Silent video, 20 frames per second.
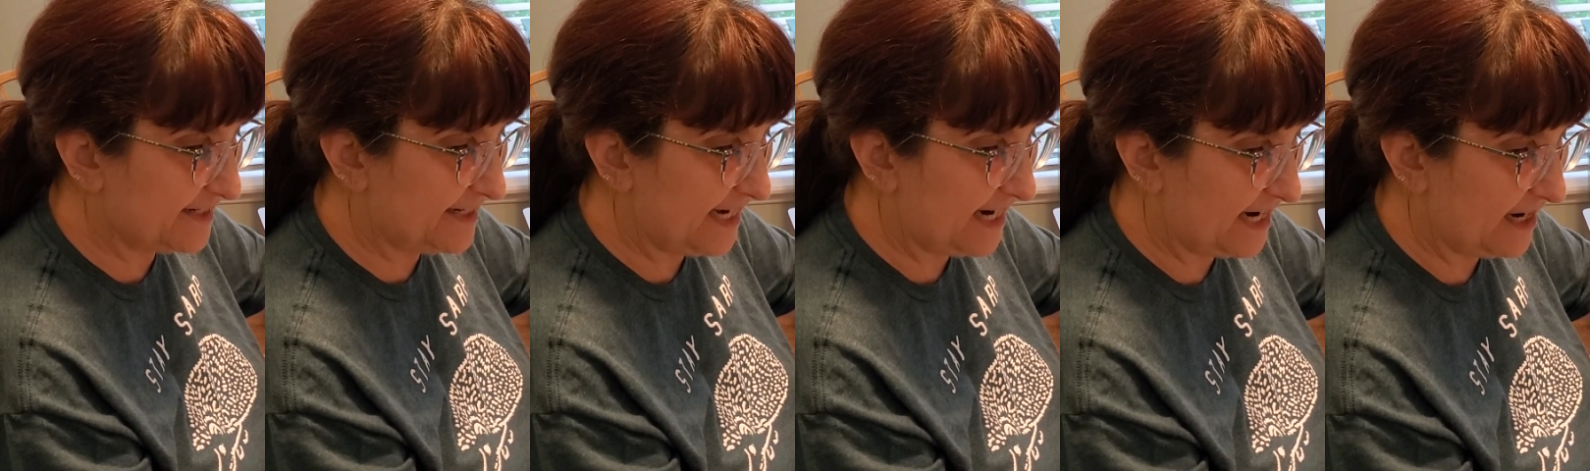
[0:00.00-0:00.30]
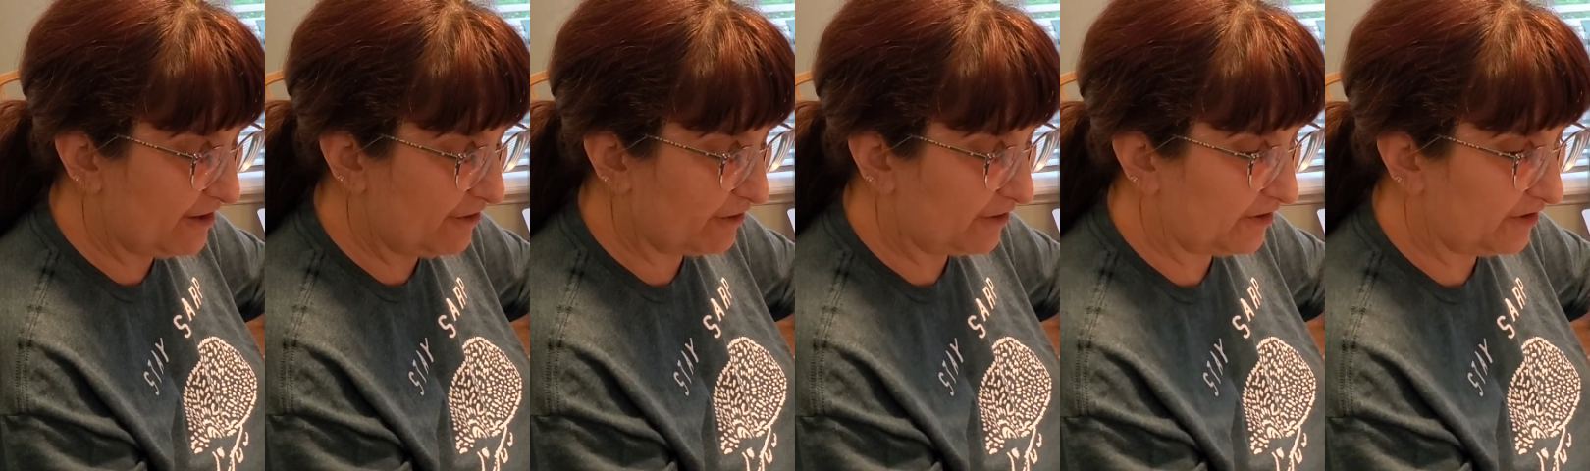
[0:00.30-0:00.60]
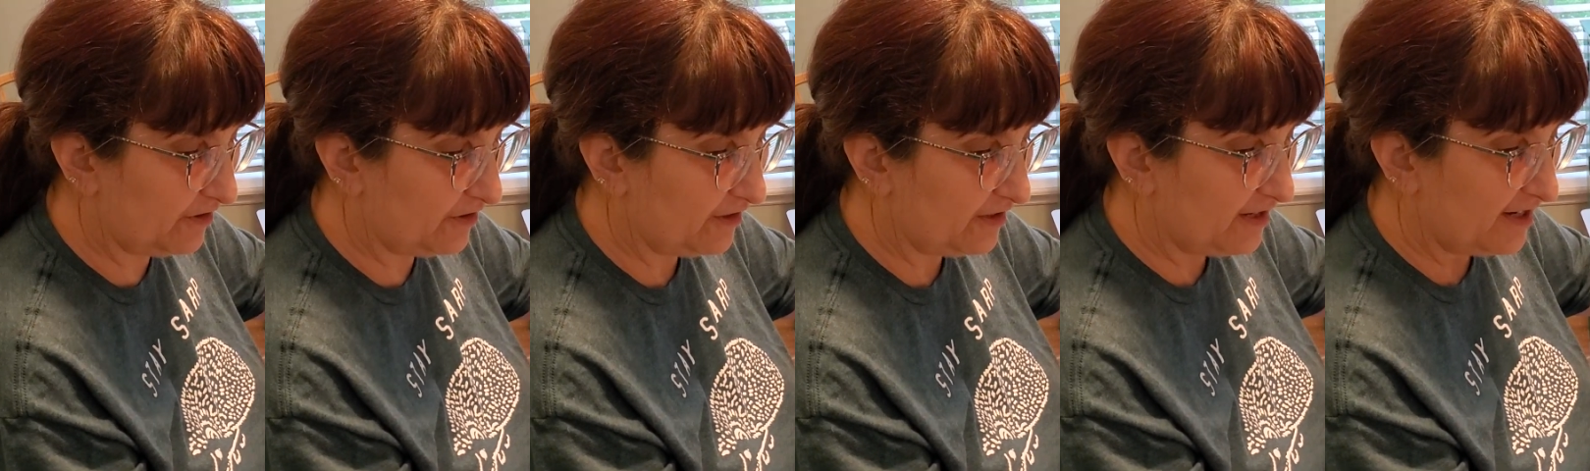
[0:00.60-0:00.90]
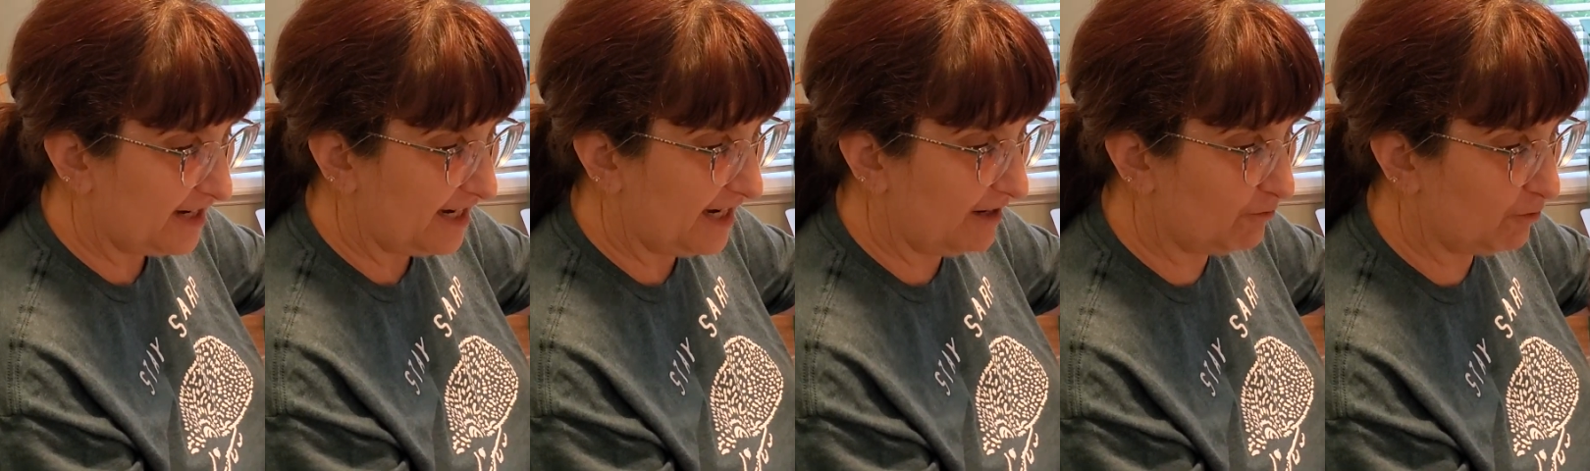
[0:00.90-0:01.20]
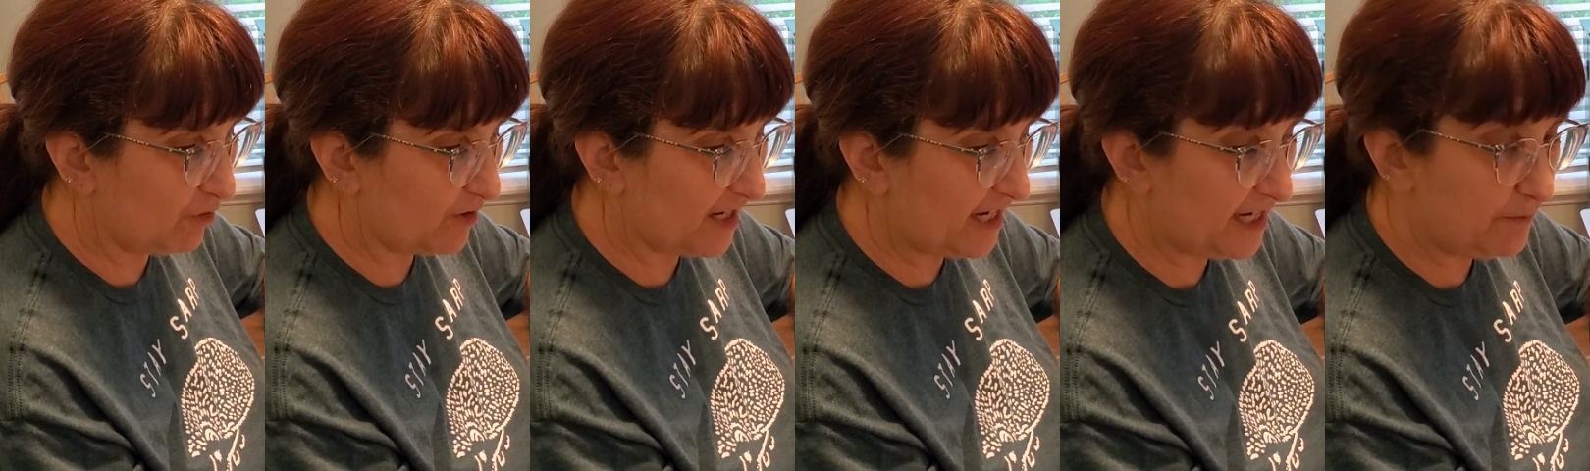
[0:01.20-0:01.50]
down and will
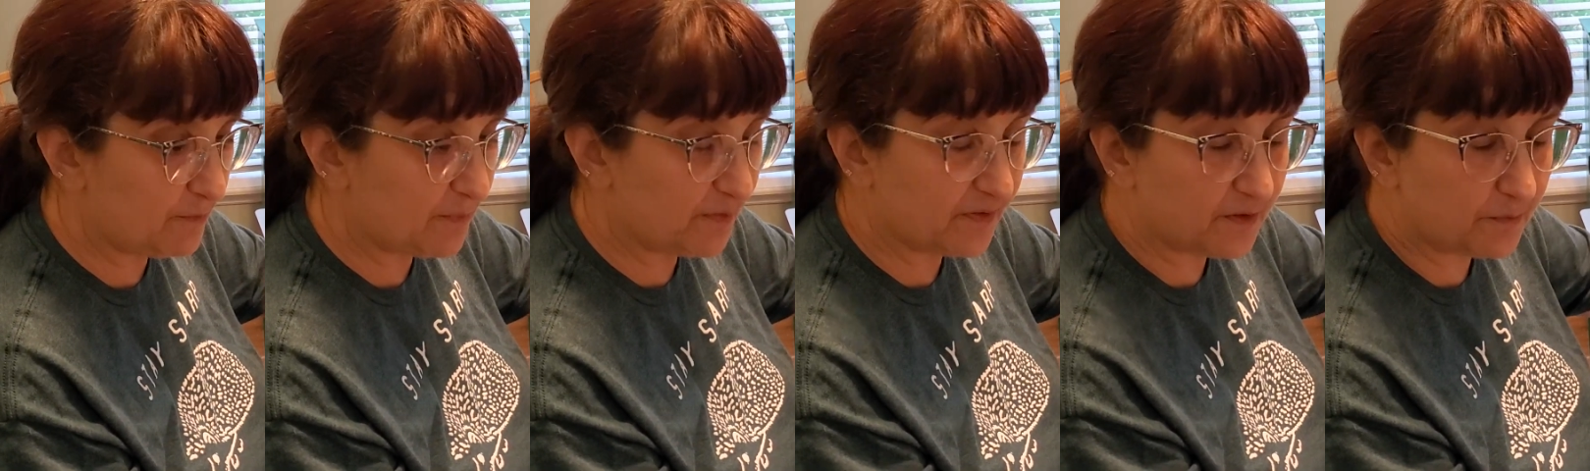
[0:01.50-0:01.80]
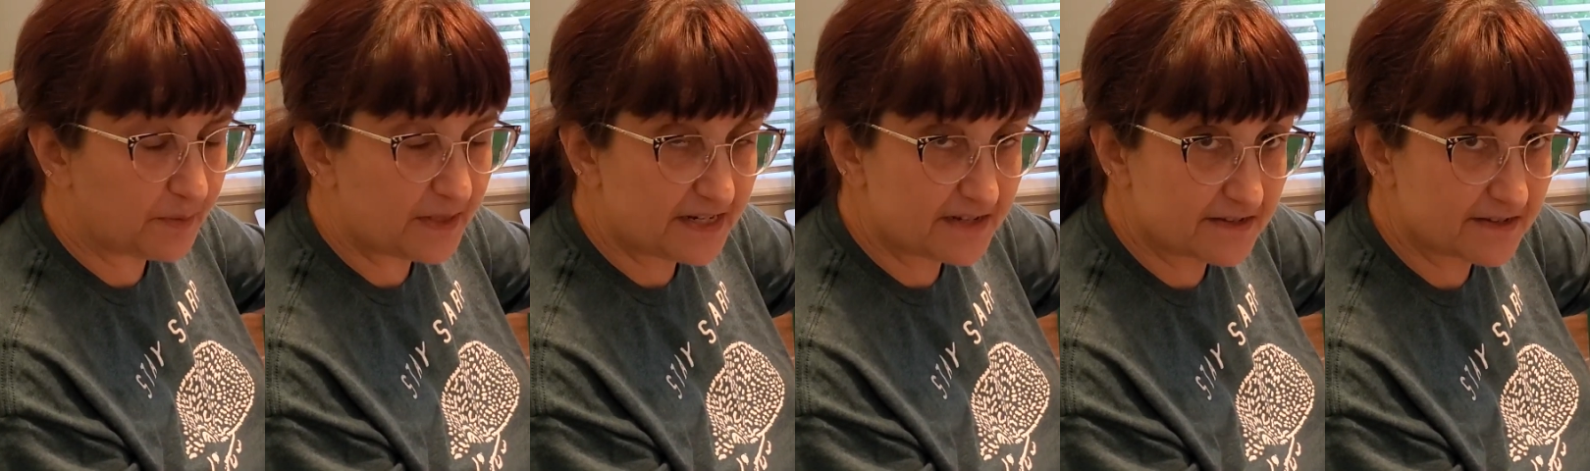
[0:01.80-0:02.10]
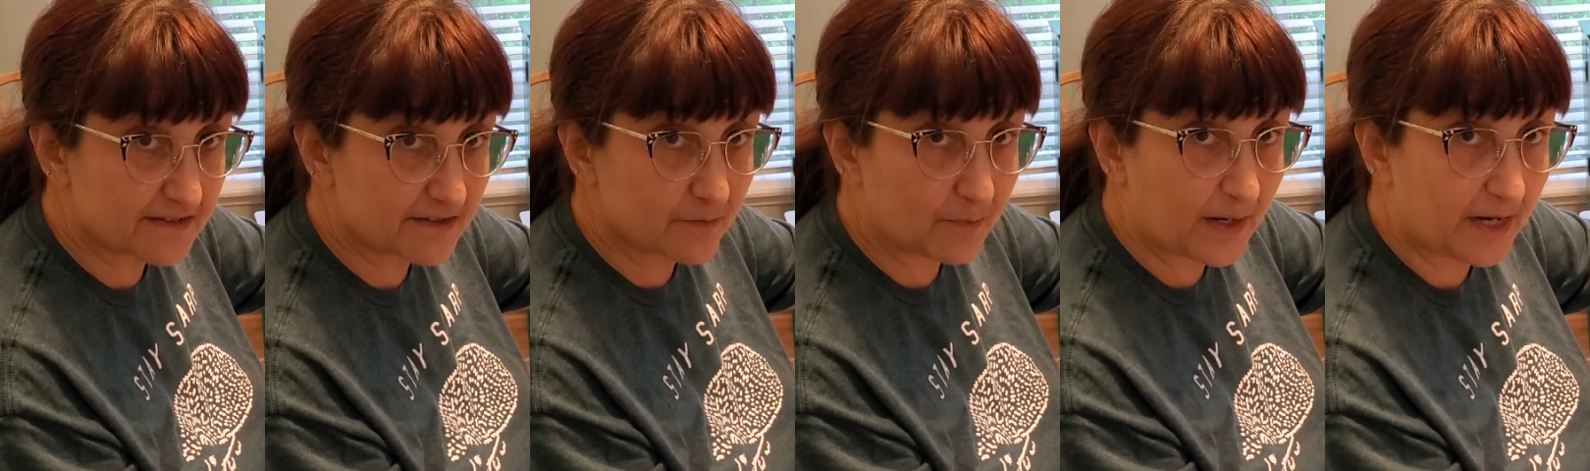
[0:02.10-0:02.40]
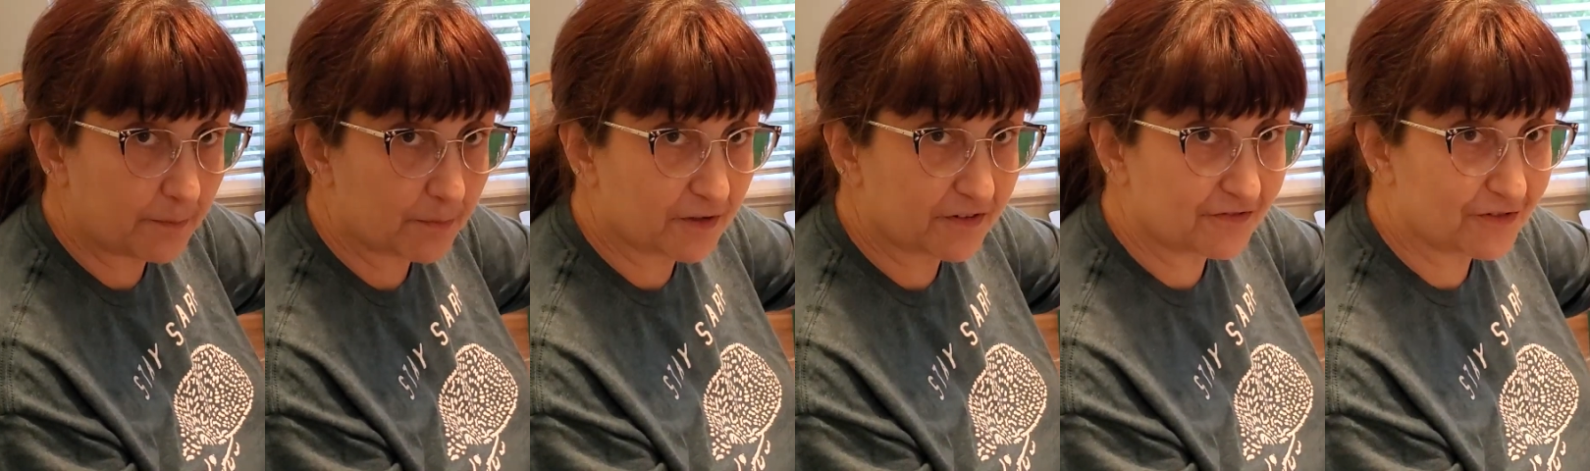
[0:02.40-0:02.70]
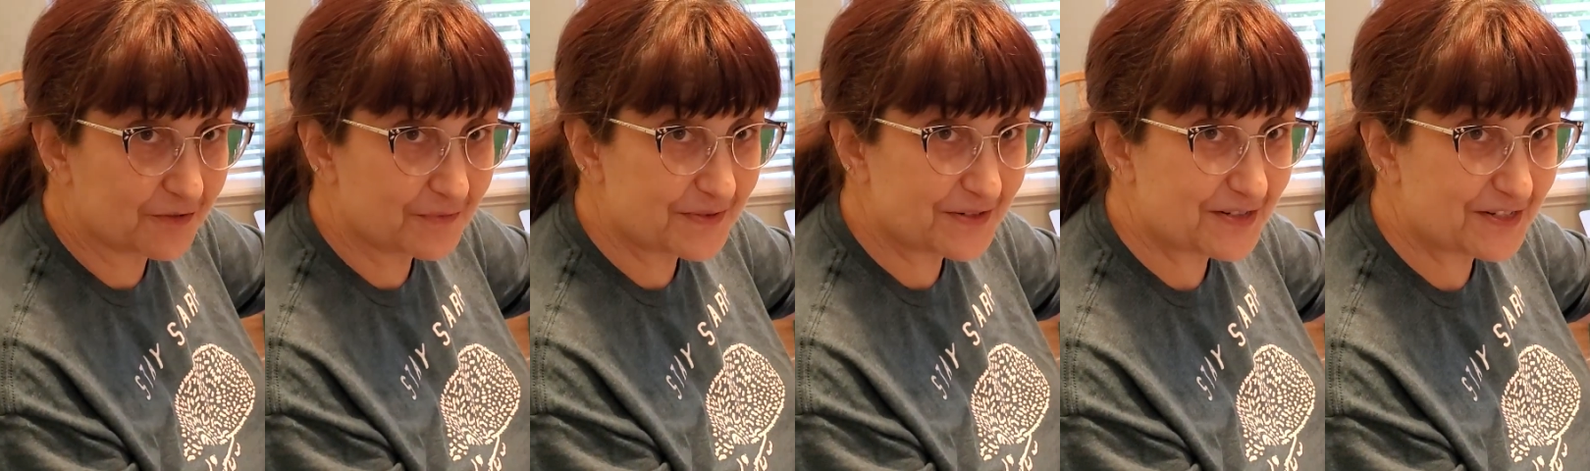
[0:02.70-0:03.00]
keep the pieces of paper
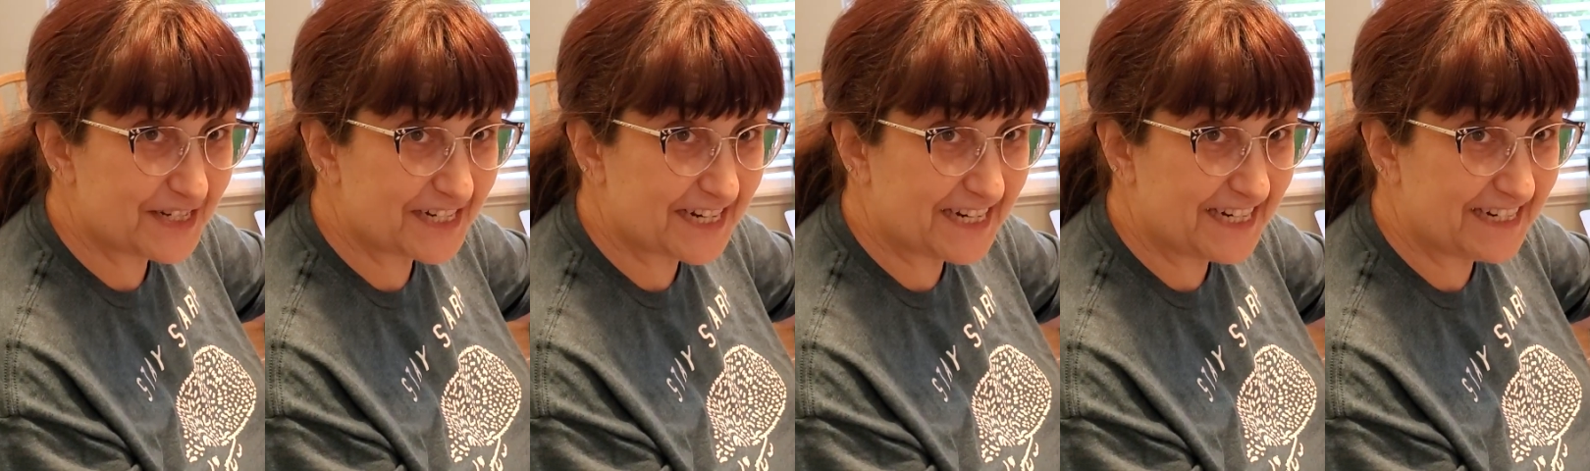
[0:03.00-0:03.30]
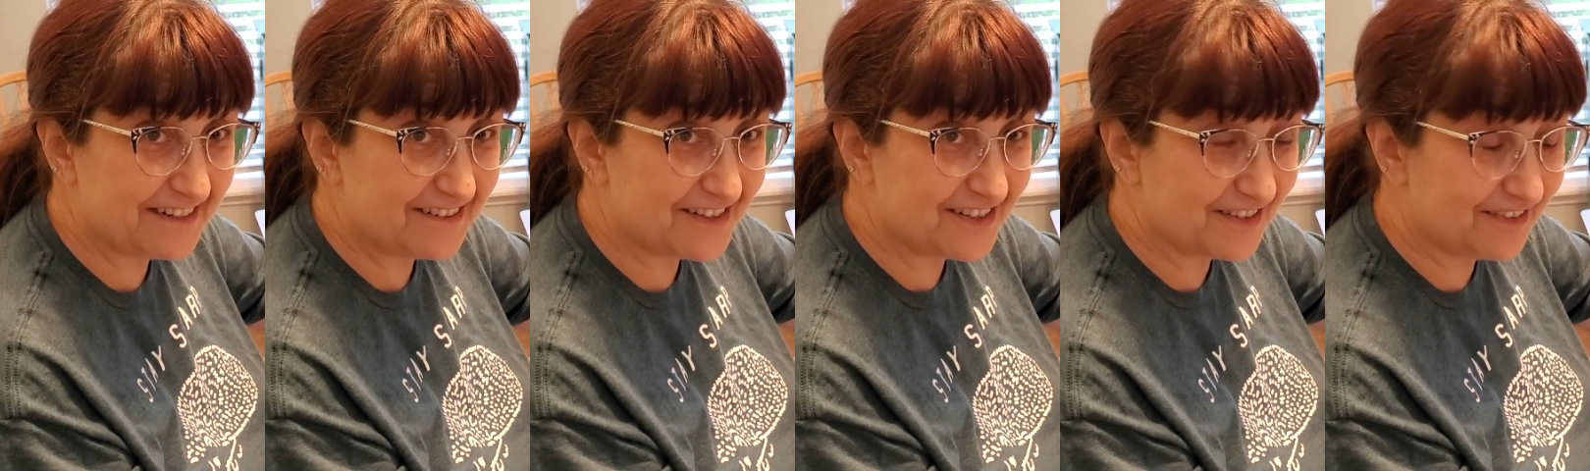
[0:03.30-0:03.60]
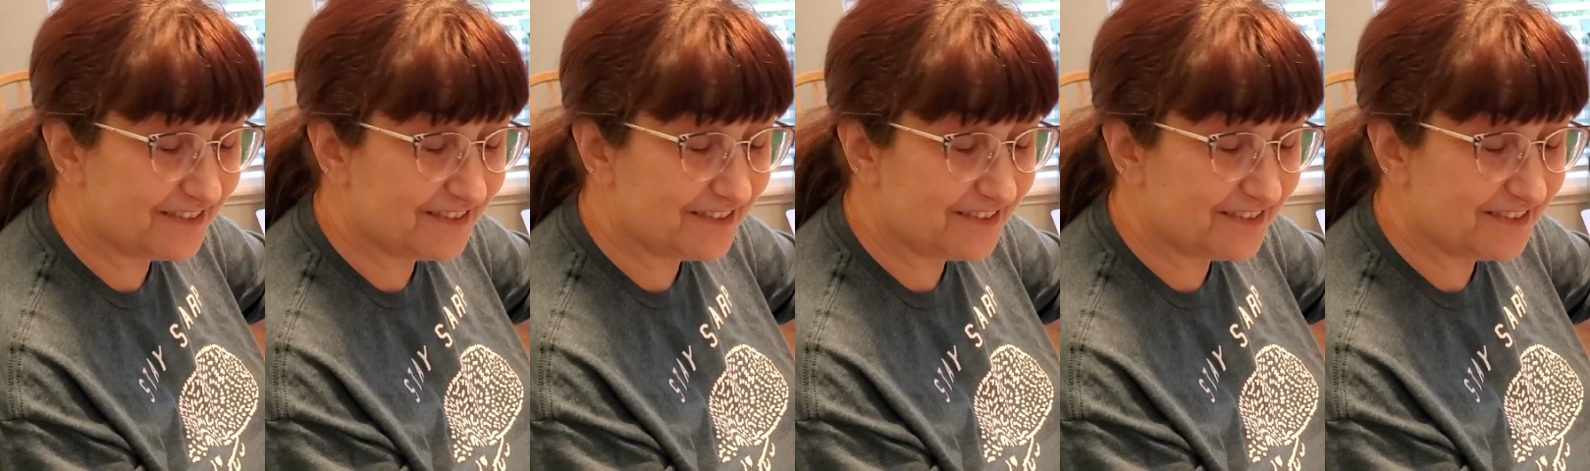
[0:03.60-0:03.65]
from sticking to